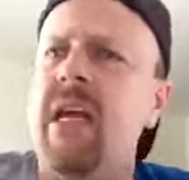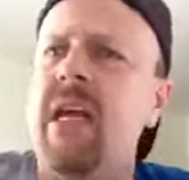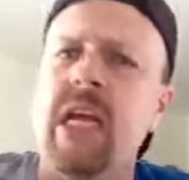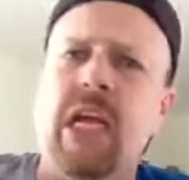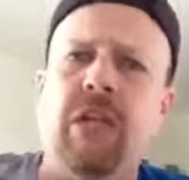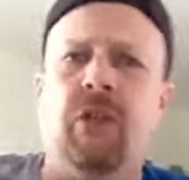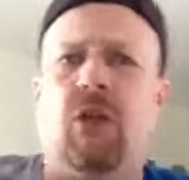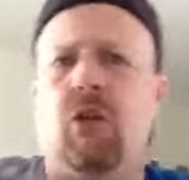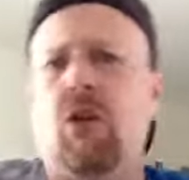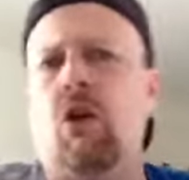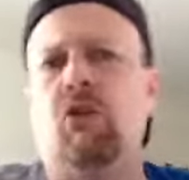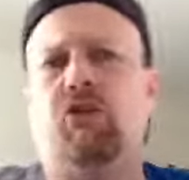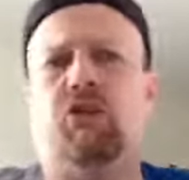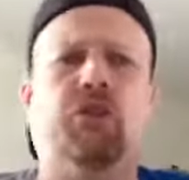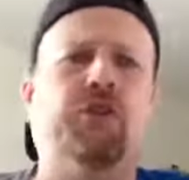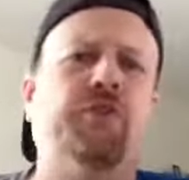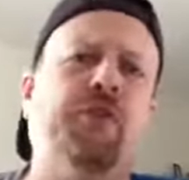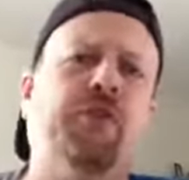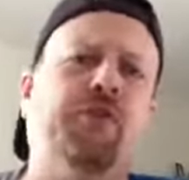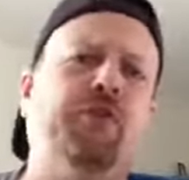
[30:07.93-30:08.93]
He's like, oh,
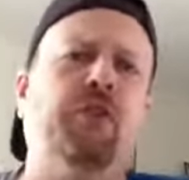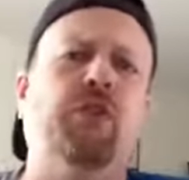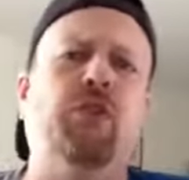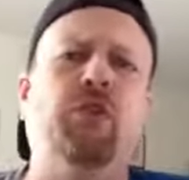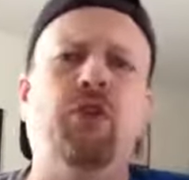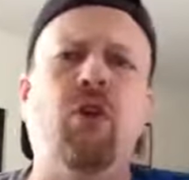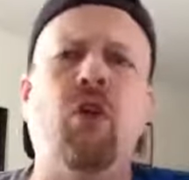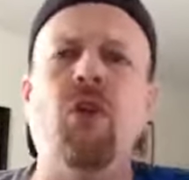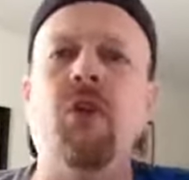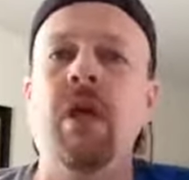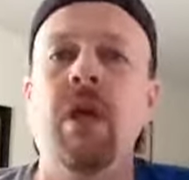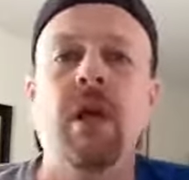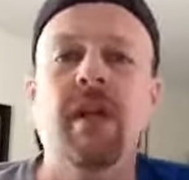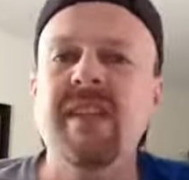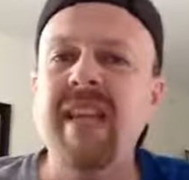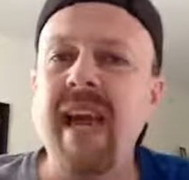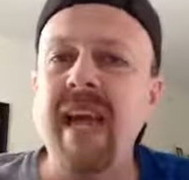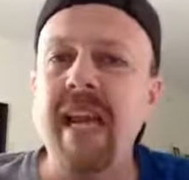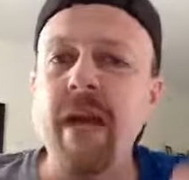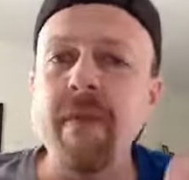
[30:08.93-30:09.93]
she's 50 years old.
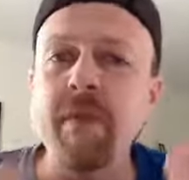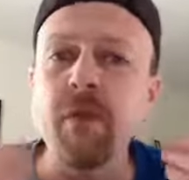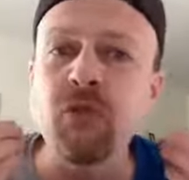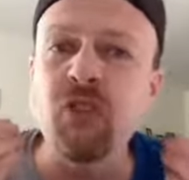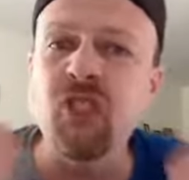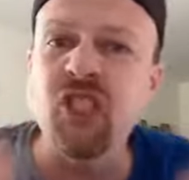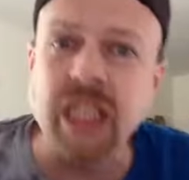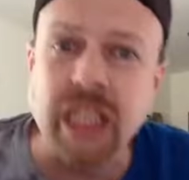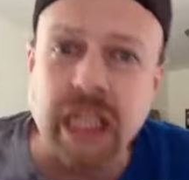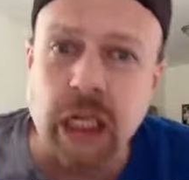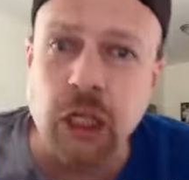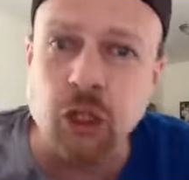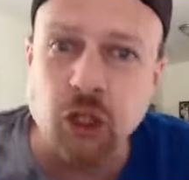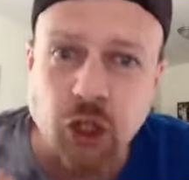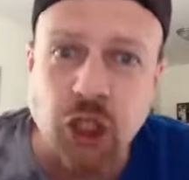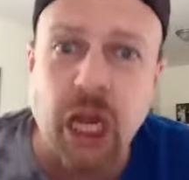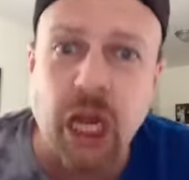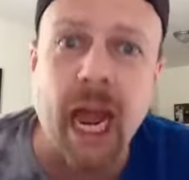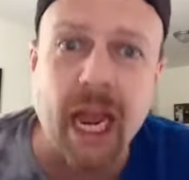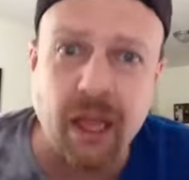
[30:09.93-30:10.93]
Dad, have you seen
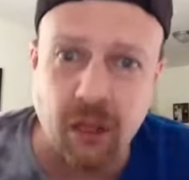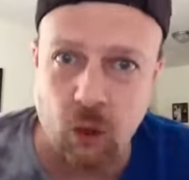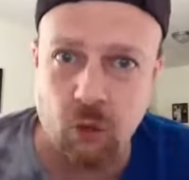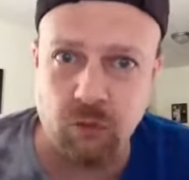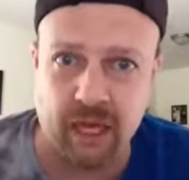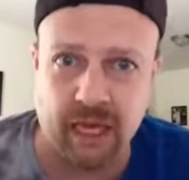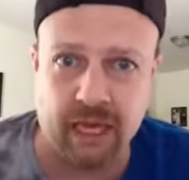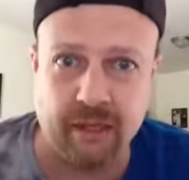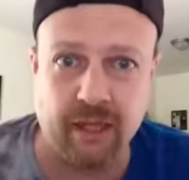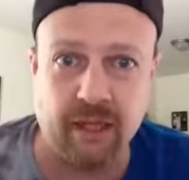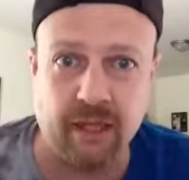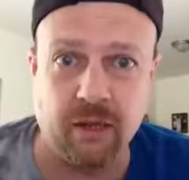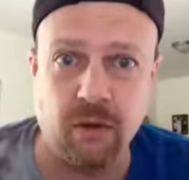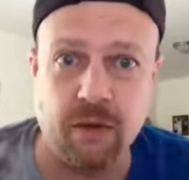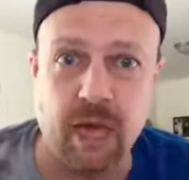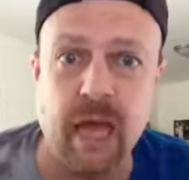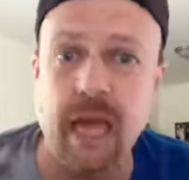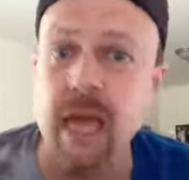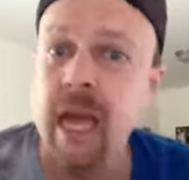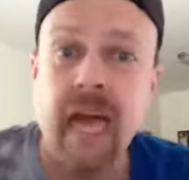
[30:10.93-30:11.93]
J-Lo lately,
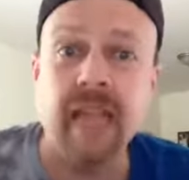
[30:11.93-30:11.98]
okay?